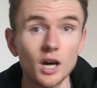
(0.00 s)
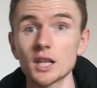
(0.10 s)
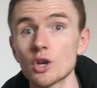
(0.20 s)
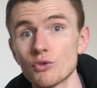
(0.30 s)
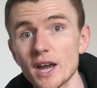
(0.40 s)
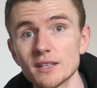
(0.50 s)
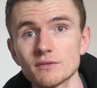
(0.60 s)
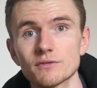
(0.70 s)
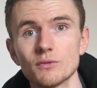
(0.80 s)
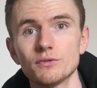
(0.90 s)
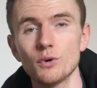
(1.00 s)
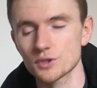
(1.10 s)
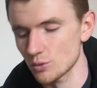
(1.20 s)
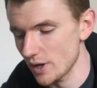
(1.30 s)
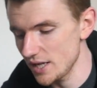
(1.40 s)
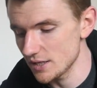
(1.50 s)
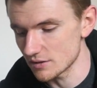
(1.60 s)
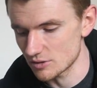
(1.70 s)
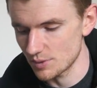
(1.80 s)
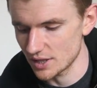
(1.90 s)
Kylo Ren from Force Awakens,